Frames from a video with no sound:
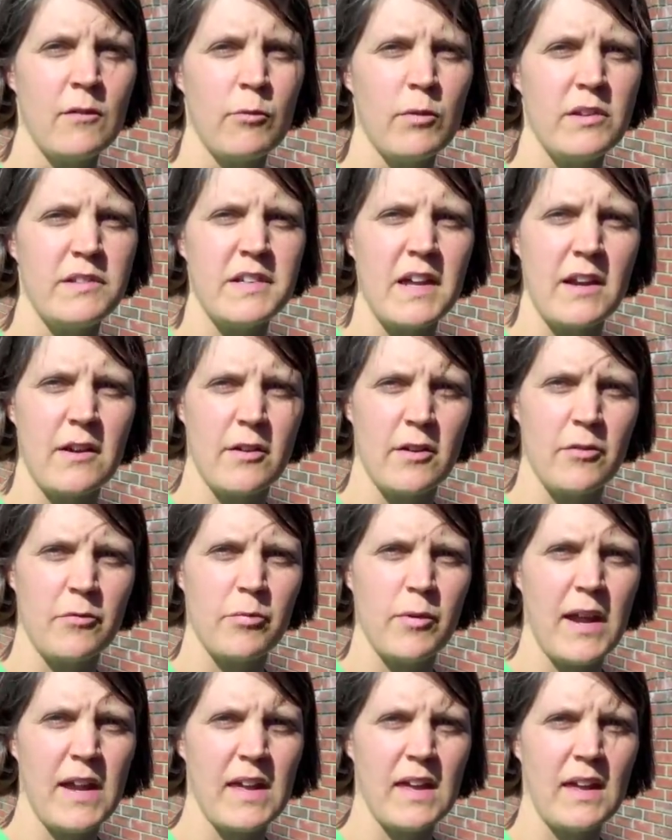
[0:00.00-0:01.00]

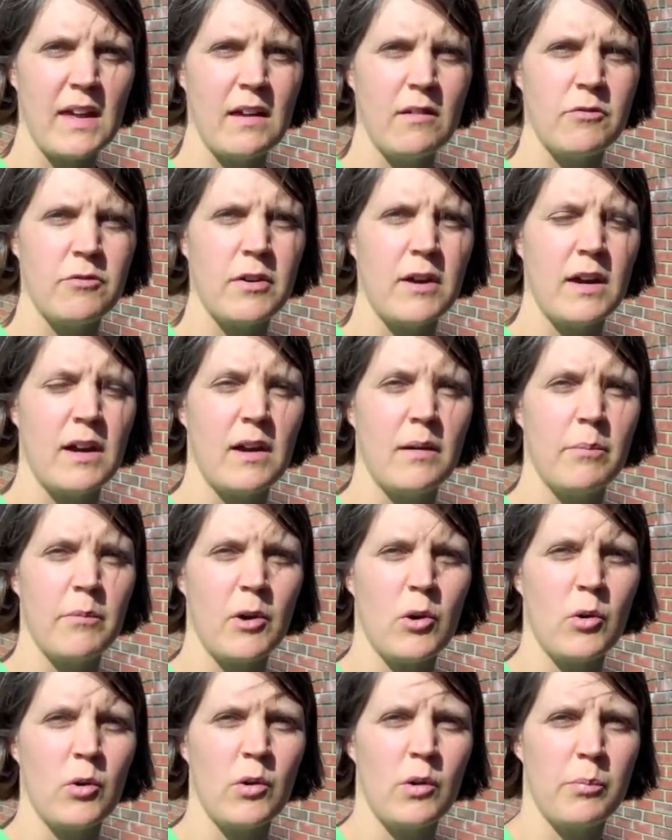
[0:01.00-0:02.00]
regenerative braking from
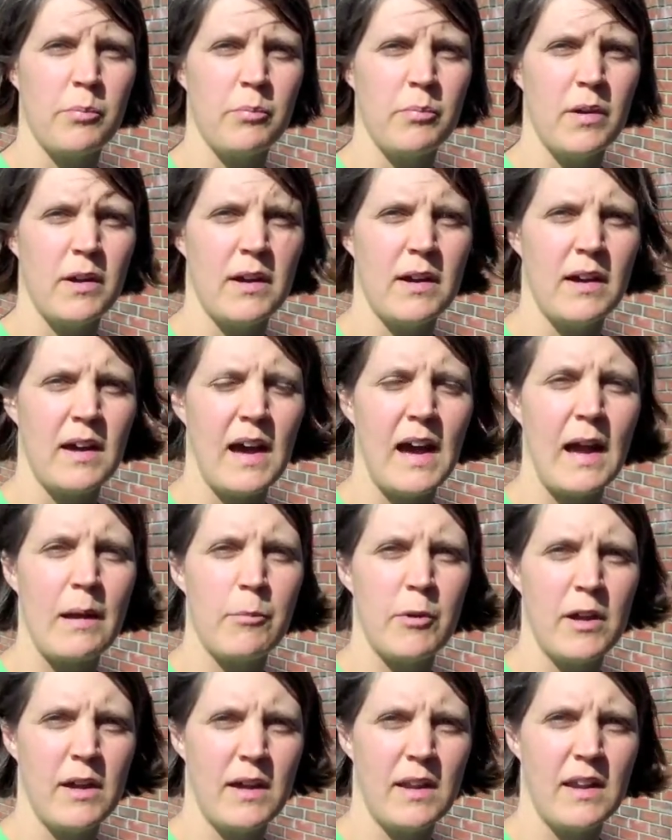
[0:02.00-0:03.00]
the whole uh,
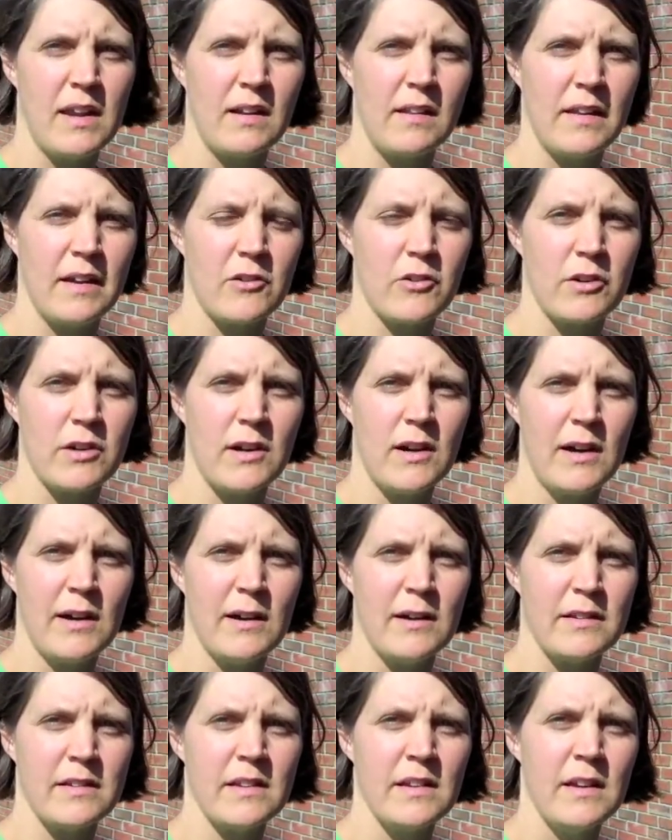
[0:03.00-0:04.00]
hybrid and electric
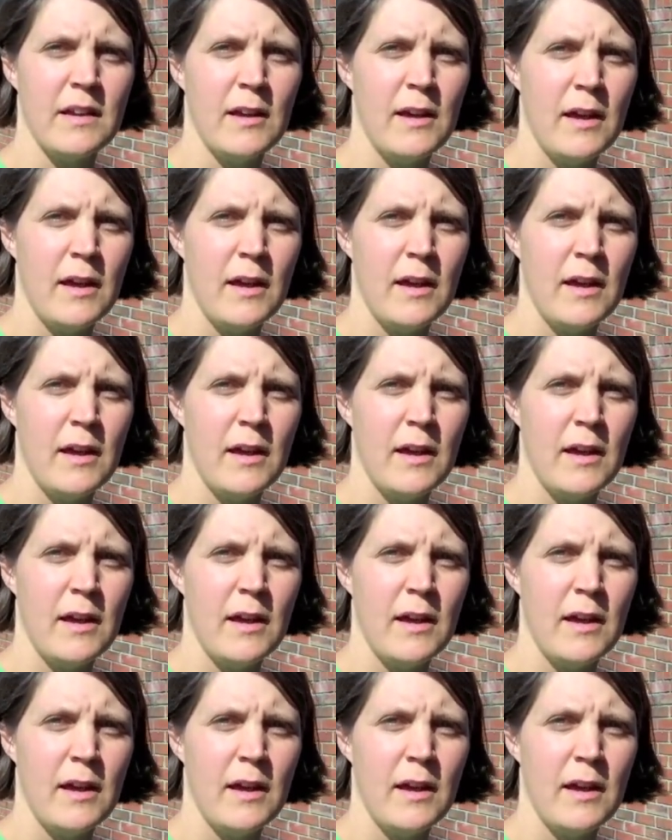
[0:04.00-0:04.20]
cars.